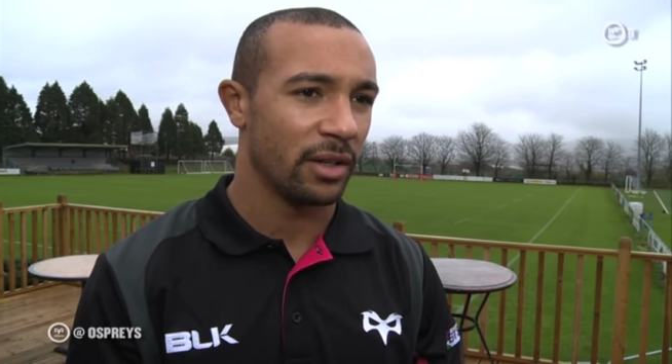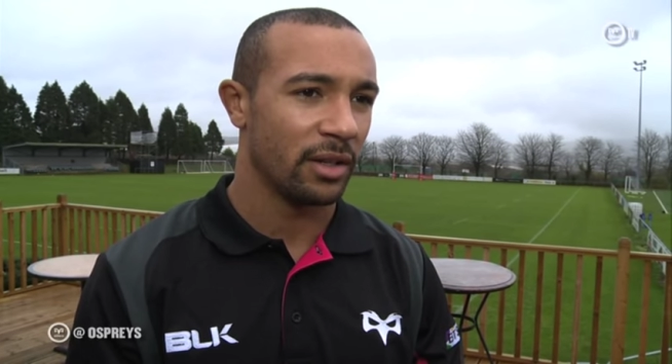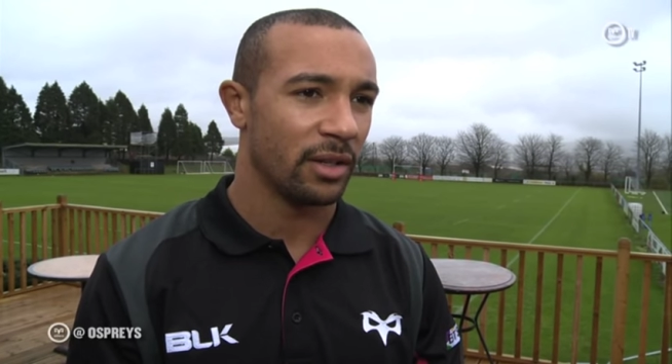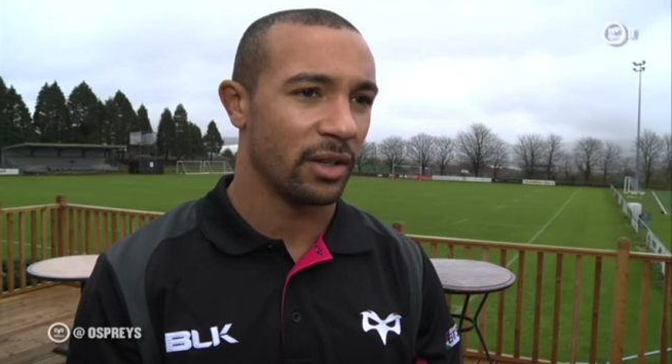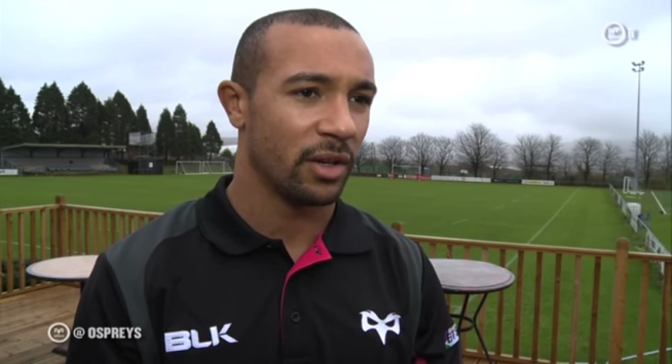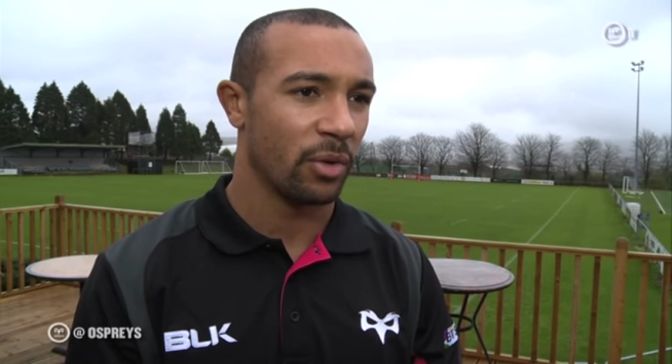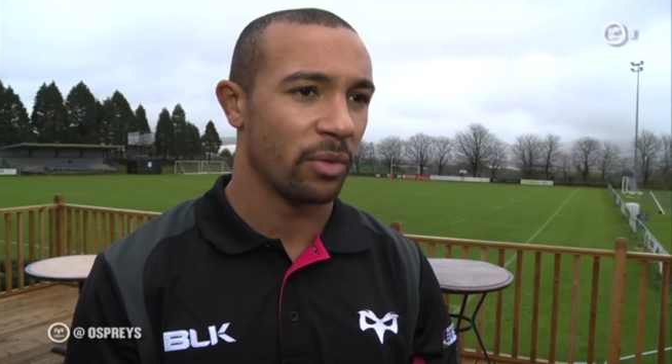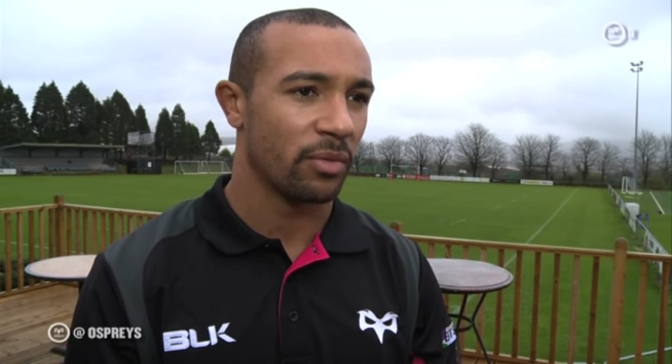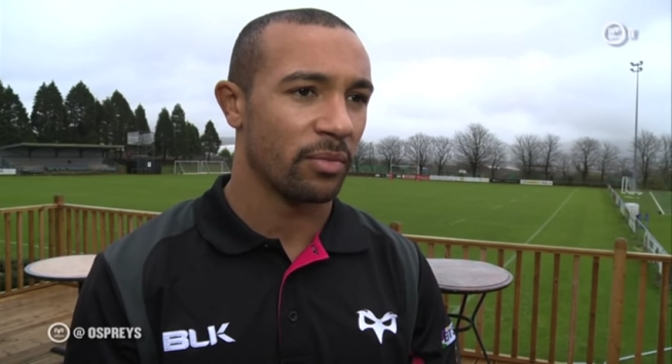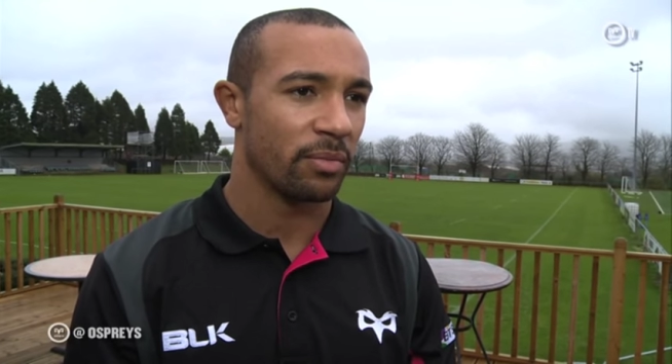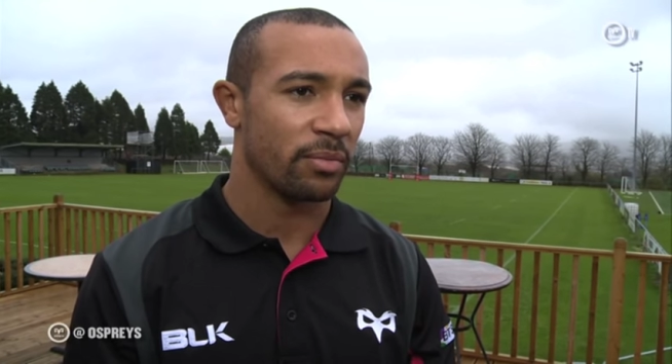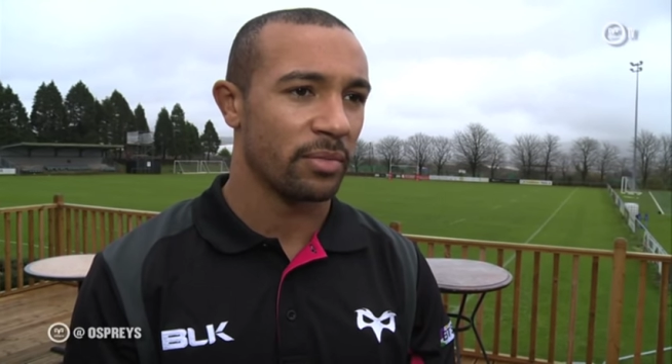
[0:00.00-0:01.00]
and you know
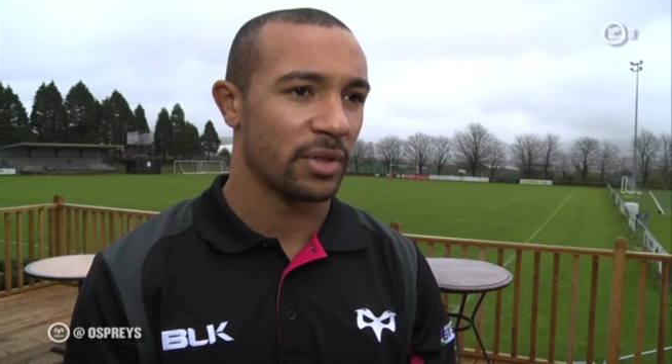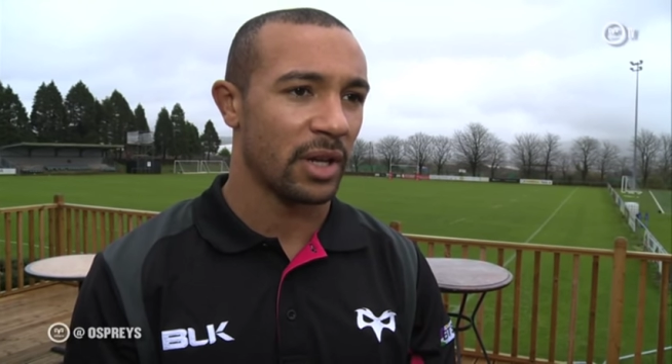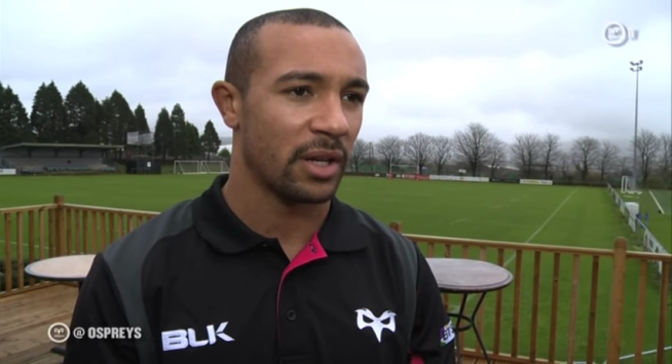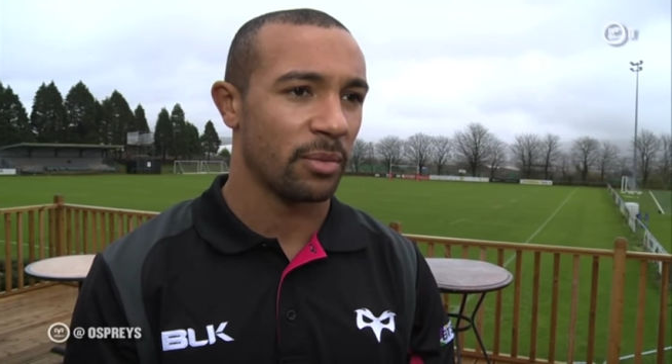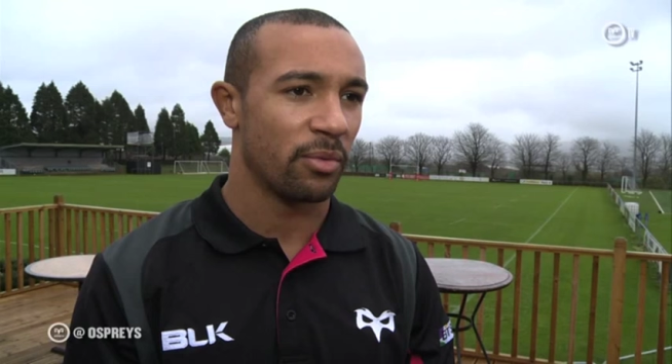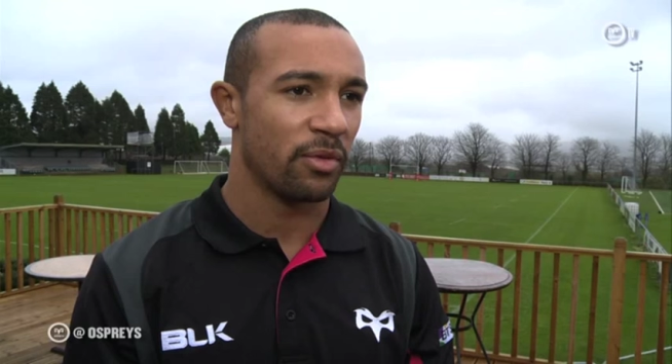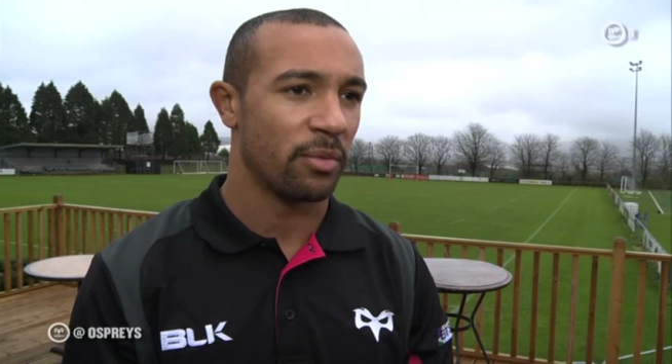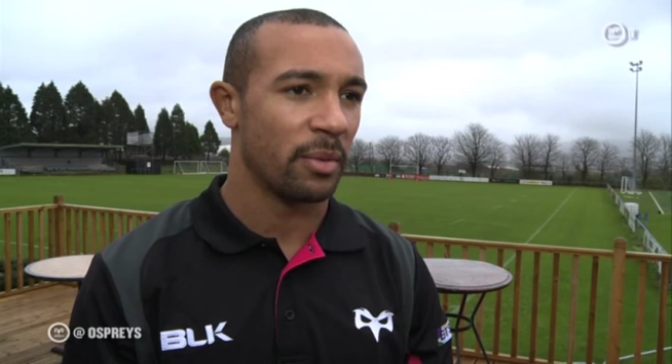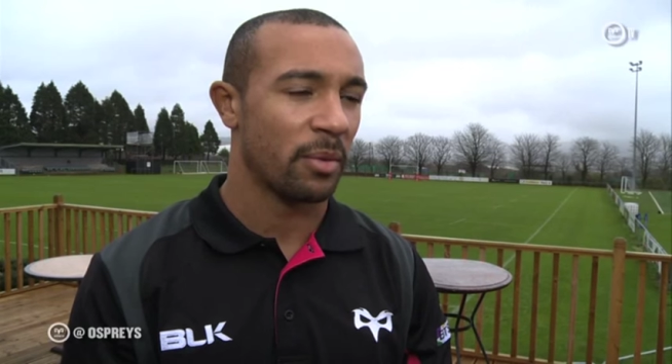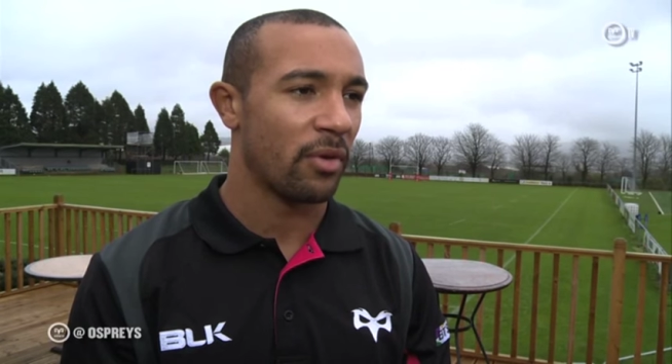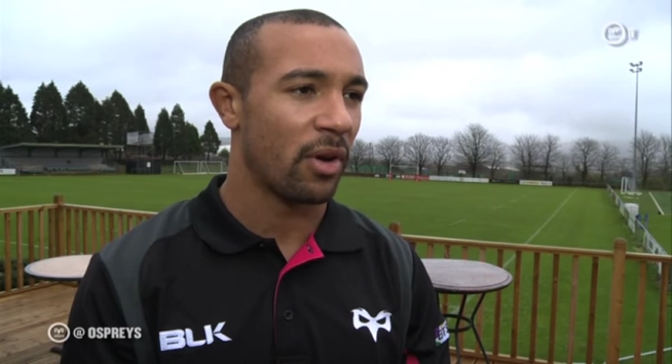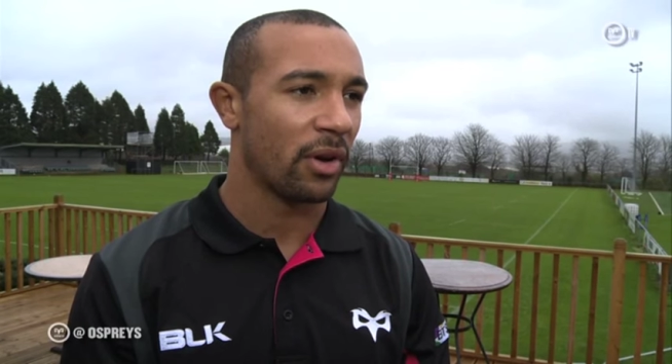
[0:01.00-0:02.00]
starting to prove
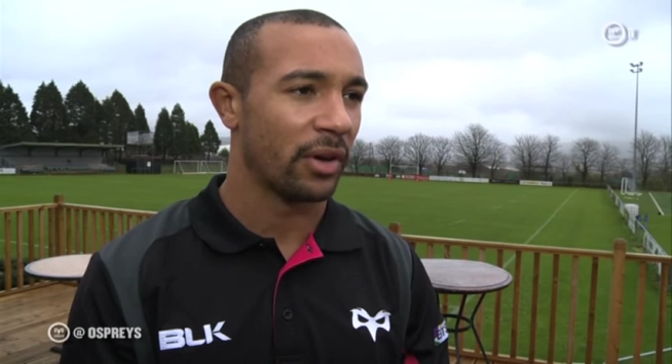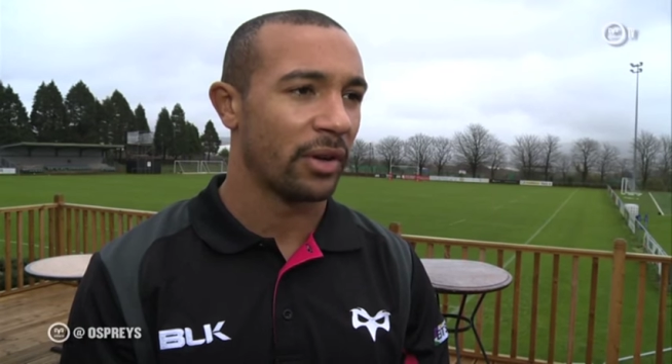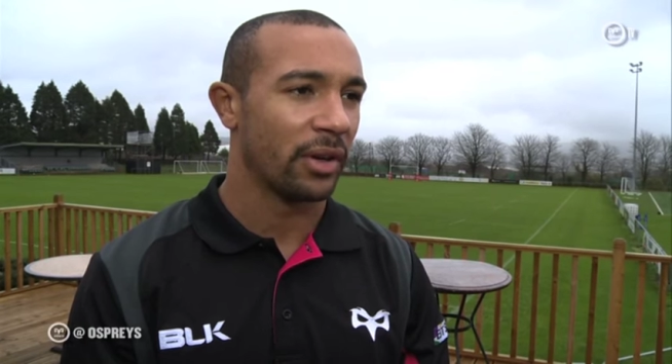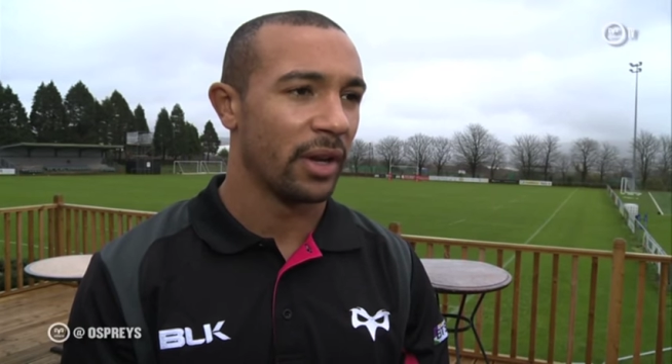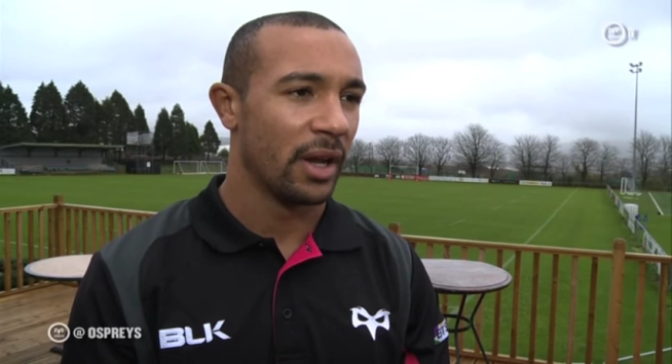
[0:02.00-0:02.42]
people wrong and